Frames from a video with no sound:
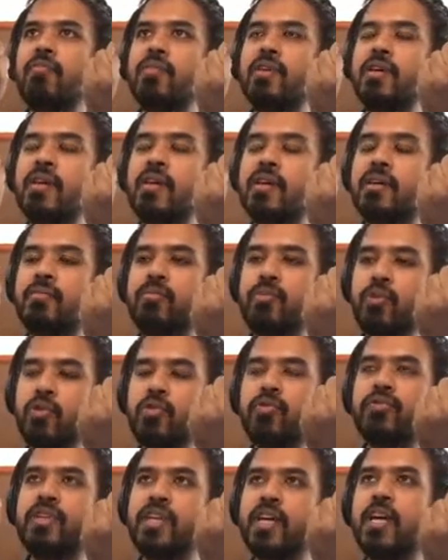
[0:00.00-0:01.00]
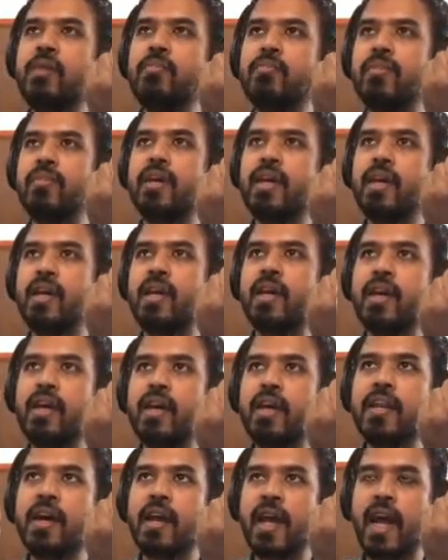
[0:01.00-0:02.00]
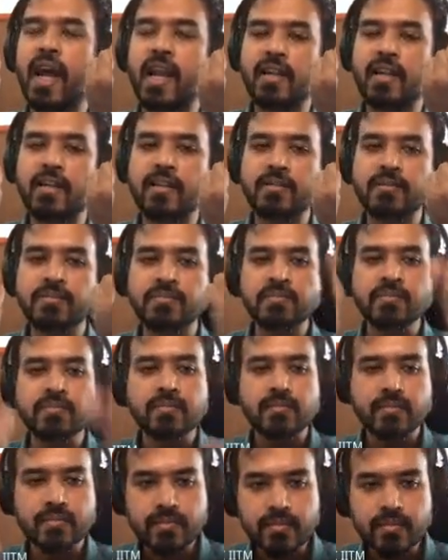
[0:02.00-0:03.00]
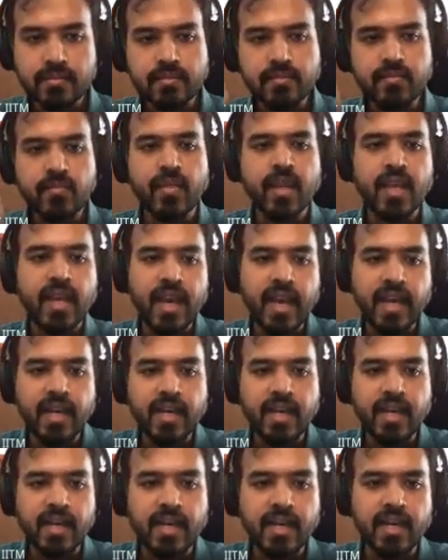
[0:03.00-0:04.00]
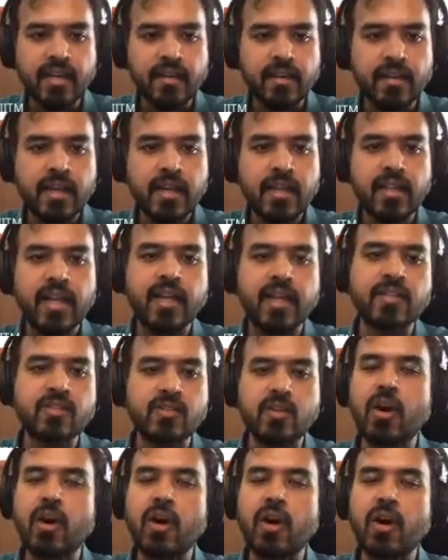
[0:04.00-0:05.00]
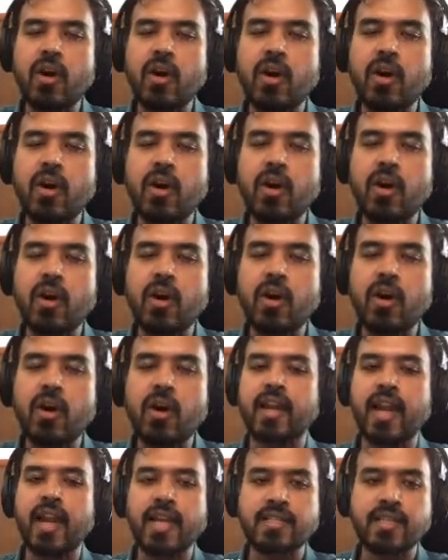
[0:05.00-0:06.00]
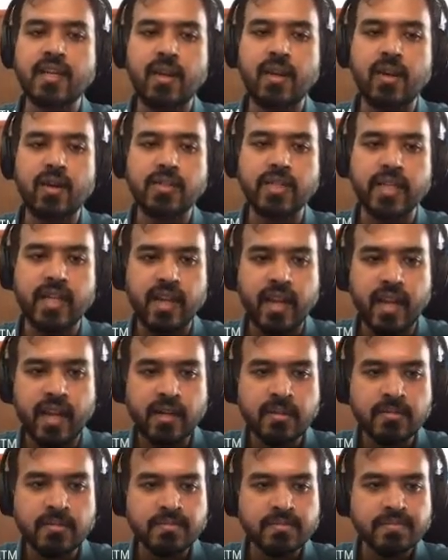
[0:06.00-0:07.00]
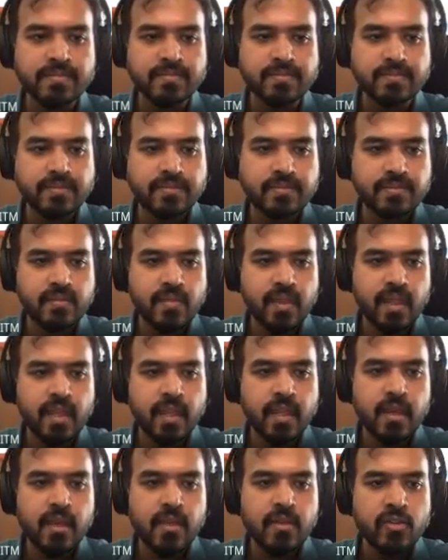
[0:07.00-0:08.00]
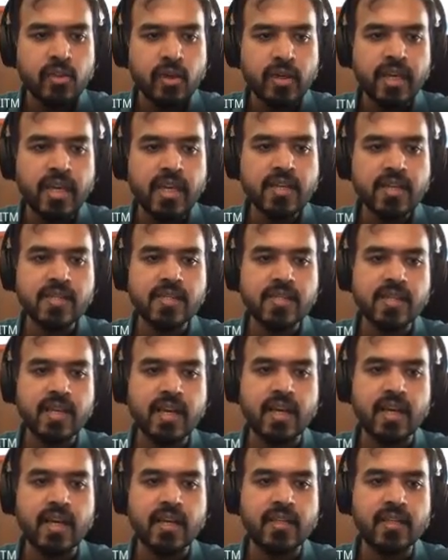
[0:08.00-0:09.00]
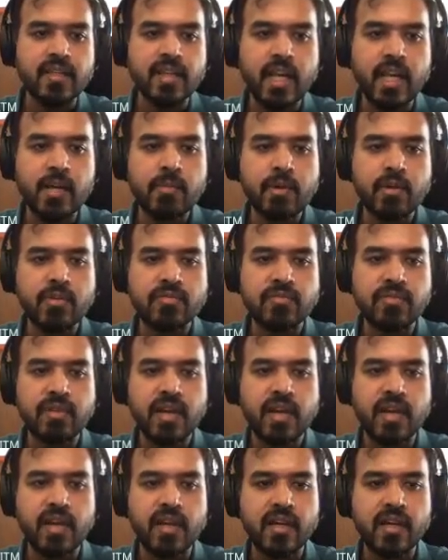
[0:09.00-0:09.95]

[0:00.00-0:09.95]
given a proposition, right, it is either true or false. It is you have a proposition, you can either prove it true or prove it false. Hence, the